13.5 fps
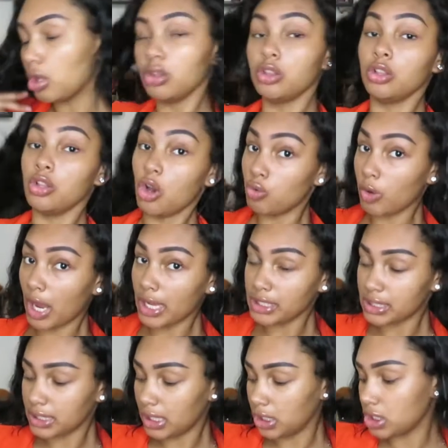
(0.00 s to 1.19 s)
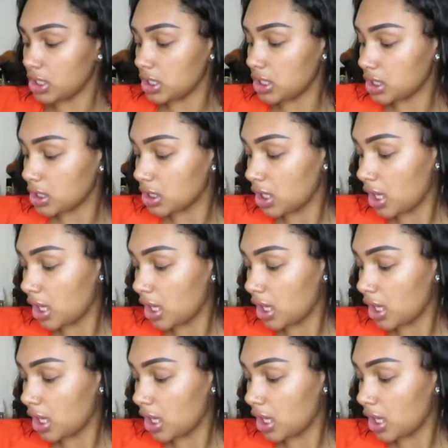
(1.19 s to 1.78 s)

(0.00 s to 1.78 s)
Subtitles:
Low Rise Skinny Jeans,